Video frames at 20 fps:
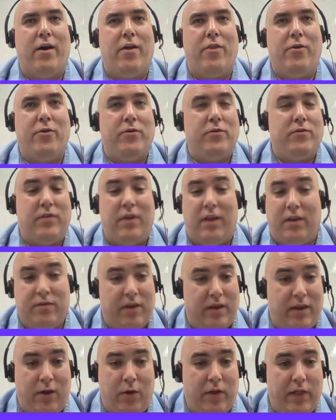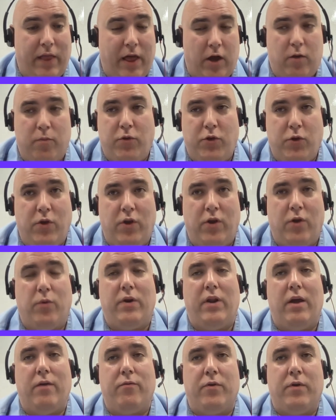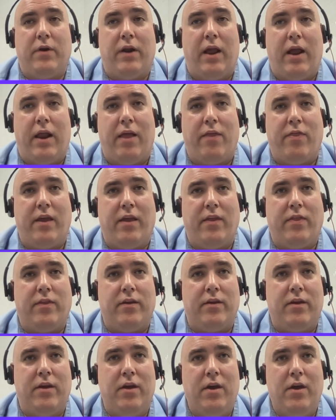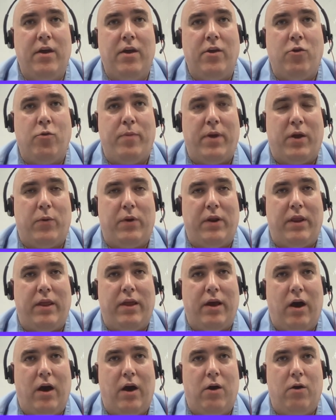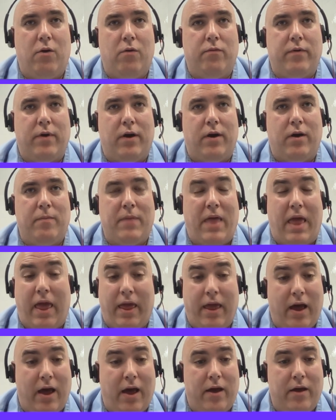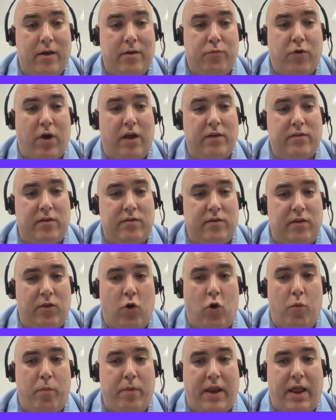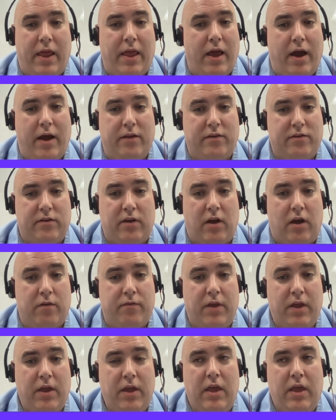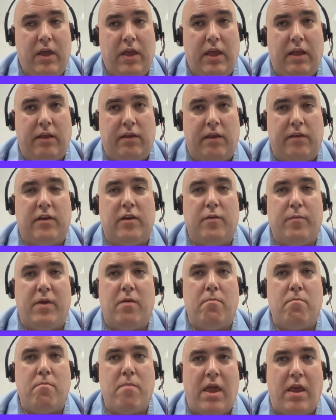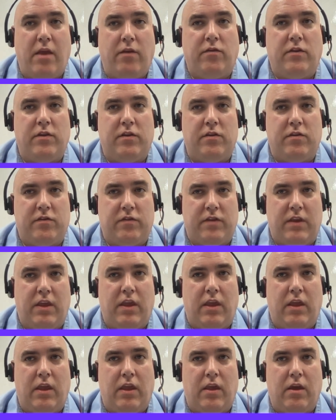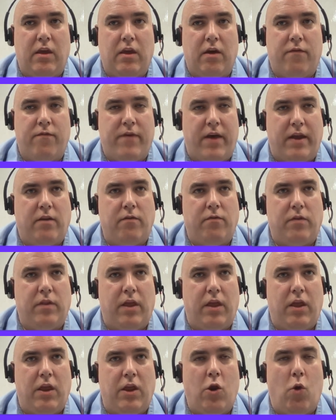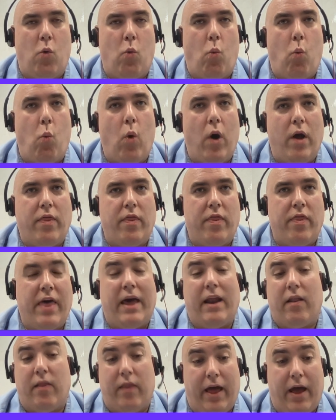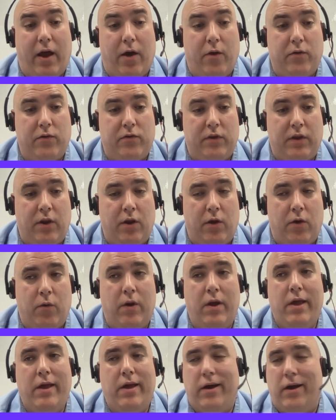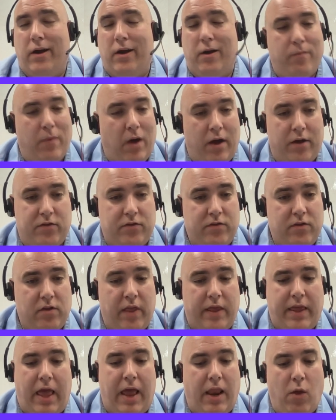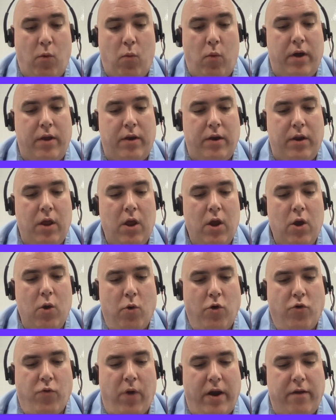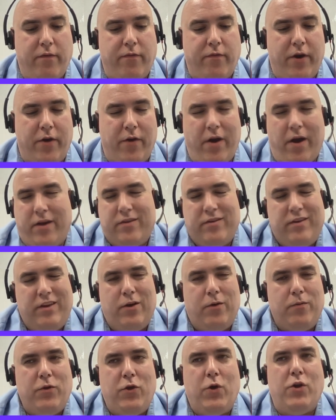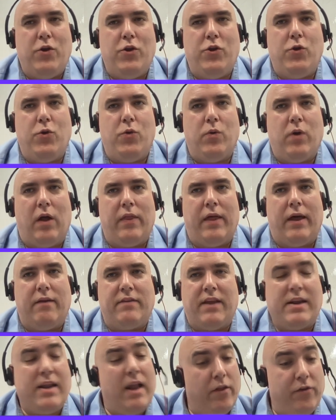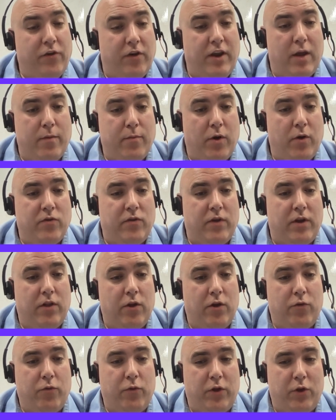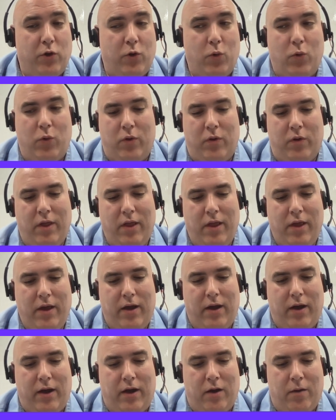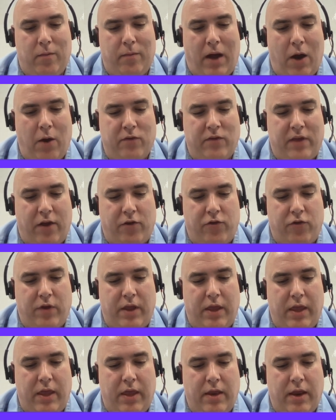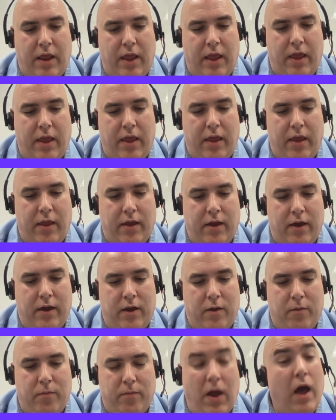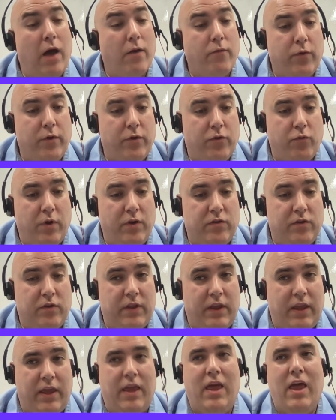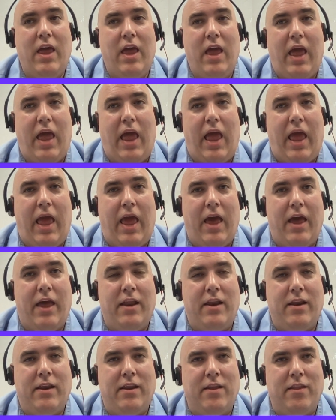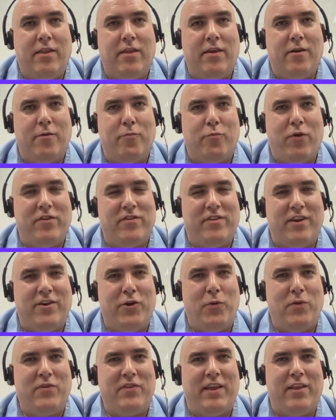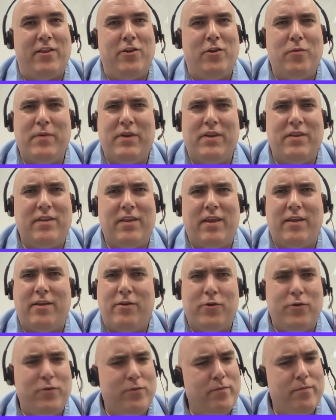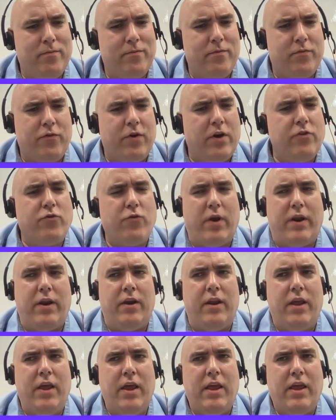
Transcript: There's things like, you know, cloud computing or whatever. And I think the ubiquity of the AI processing, the open AI stuff, it's going to be amazing to see effectively, you know, what that allows, you know, us like anyone, we're trying to figure out, 'cause, you know, you can do a lot of technology demos that look really cool. I was actually in a conference recently and the presenter was getting a little bit like frustrated.